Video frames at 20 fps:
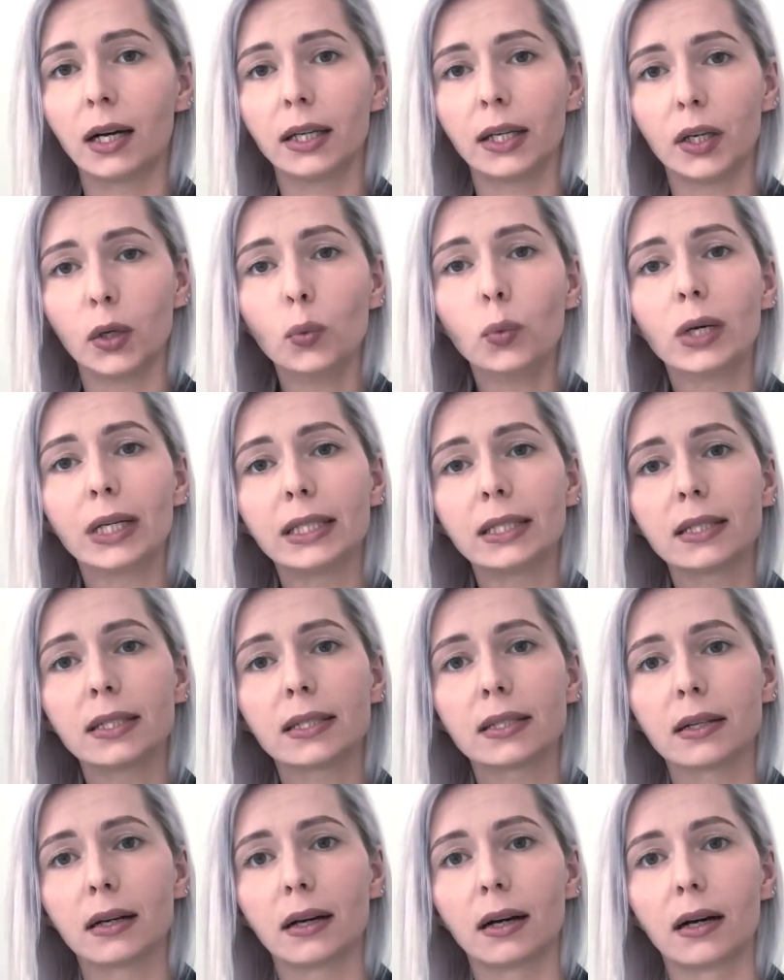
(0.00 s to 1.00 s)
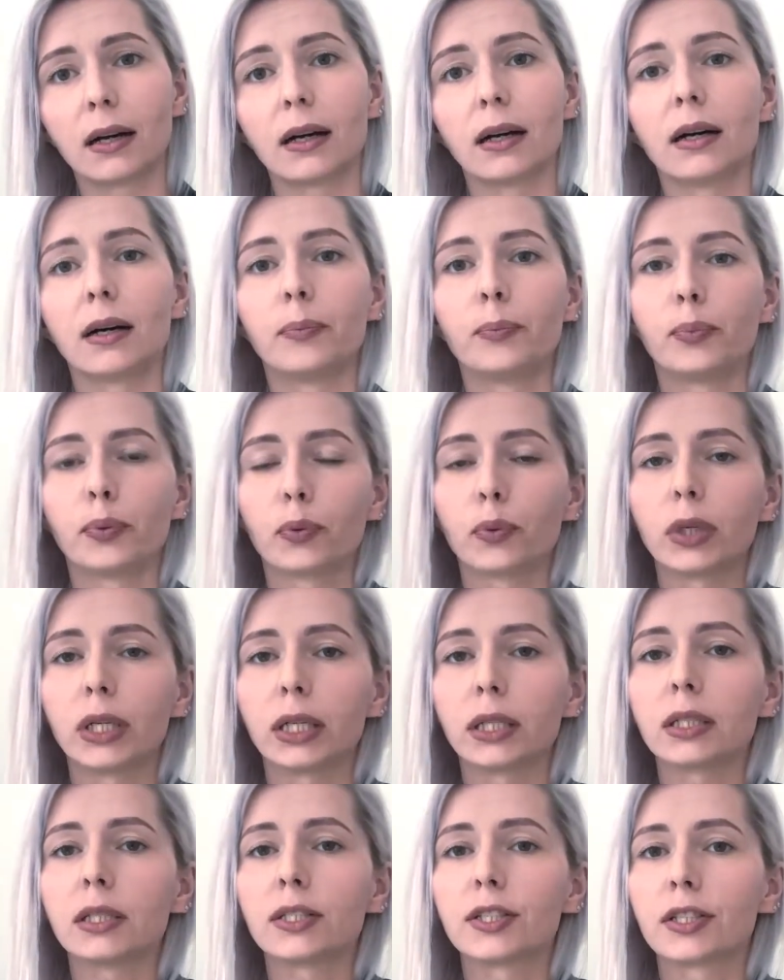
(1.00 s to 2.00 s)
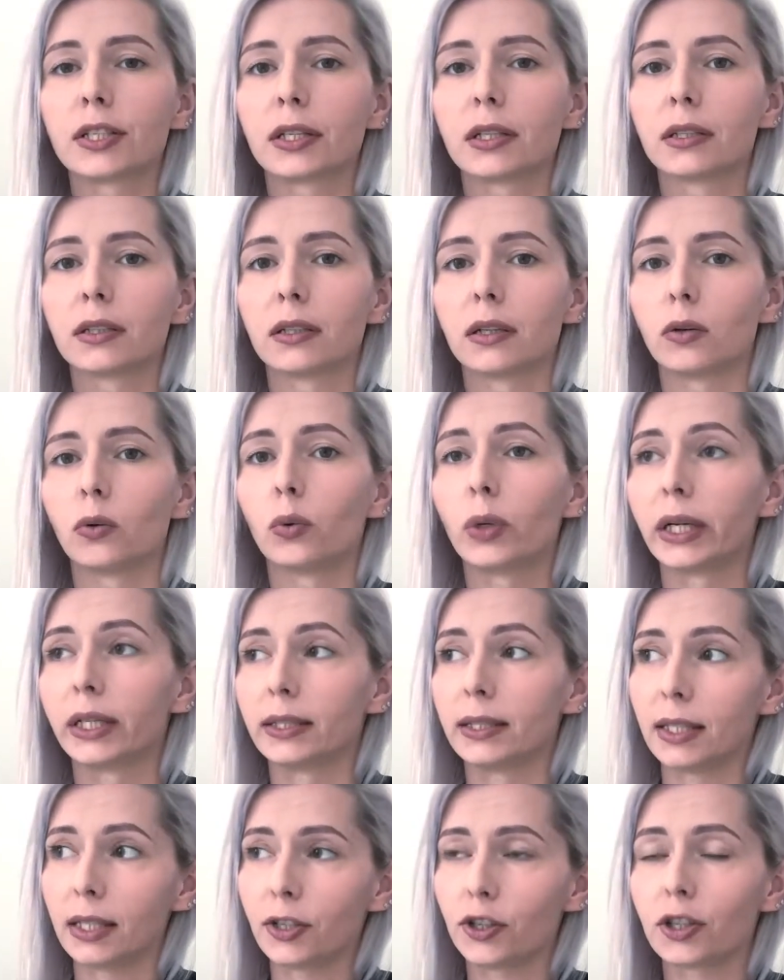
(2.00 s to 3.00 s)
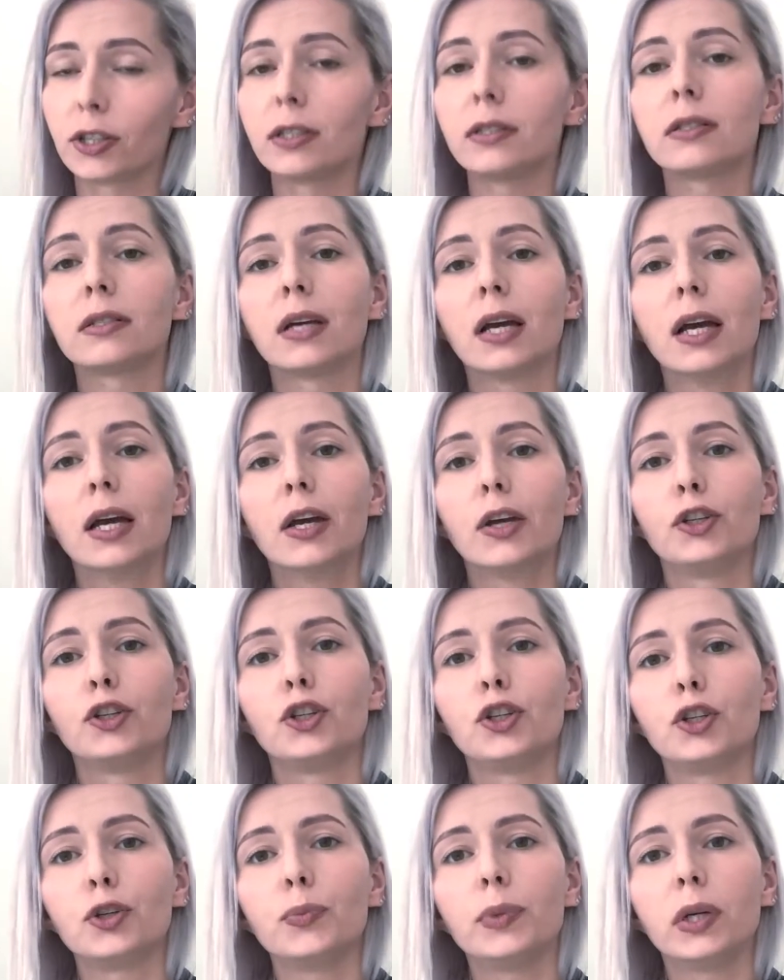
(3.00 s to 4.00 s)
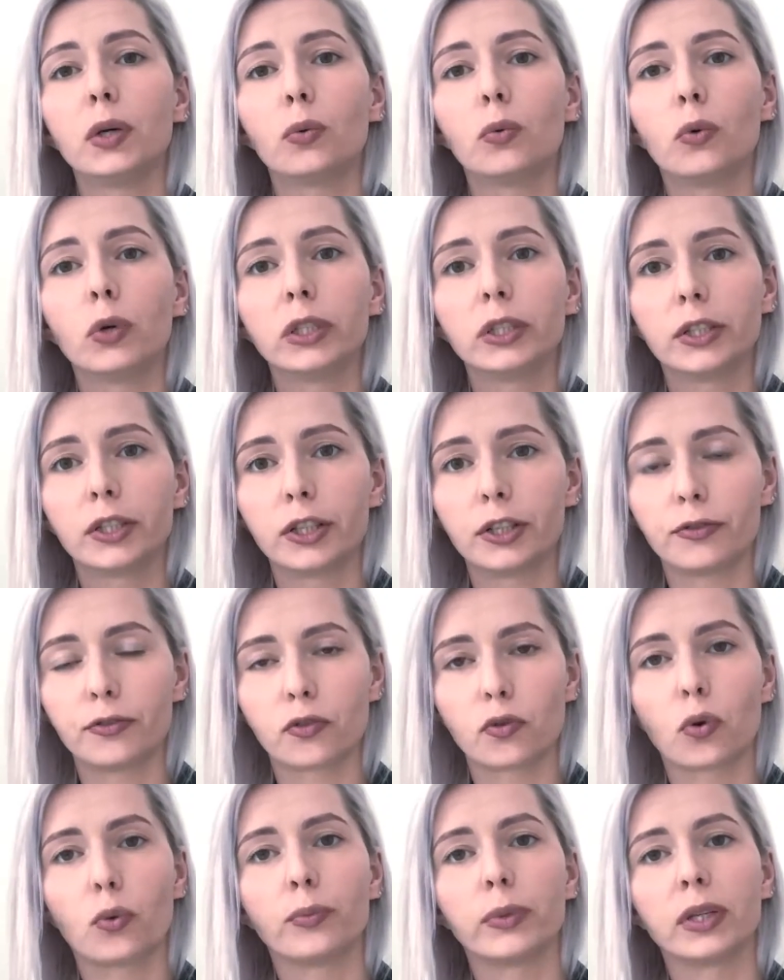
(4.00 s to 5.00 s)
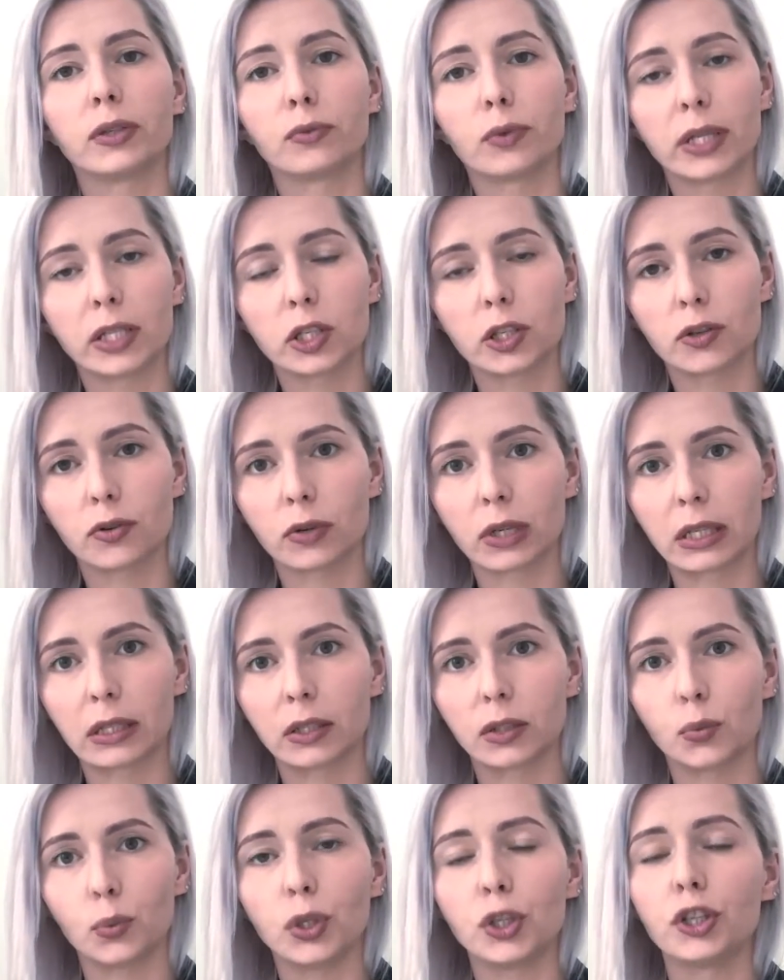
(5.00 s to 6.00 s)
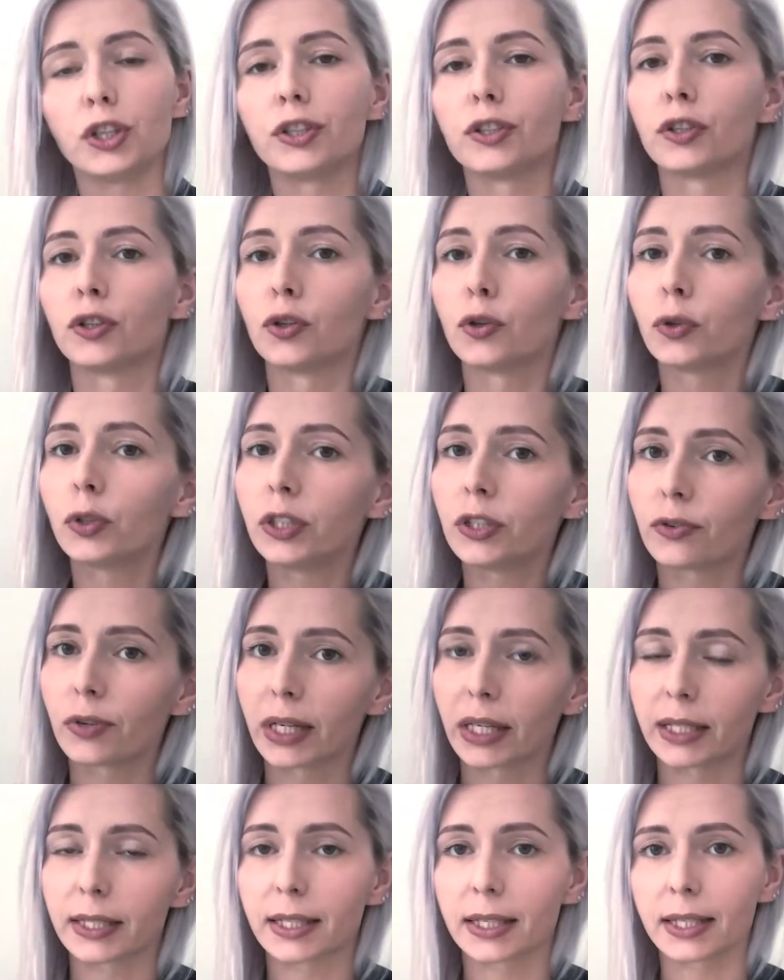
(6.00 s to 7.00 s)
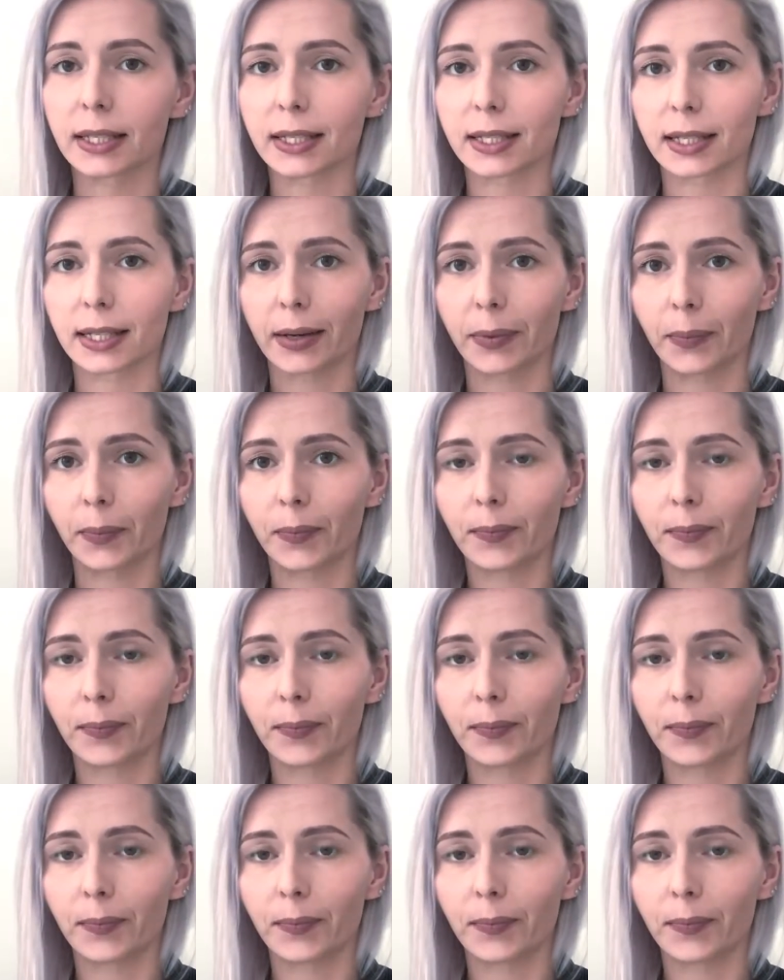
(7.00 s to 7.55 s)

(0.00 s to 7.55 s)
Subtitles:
He wants products or dishes to be ordered from the restaurant, which is an ordering system.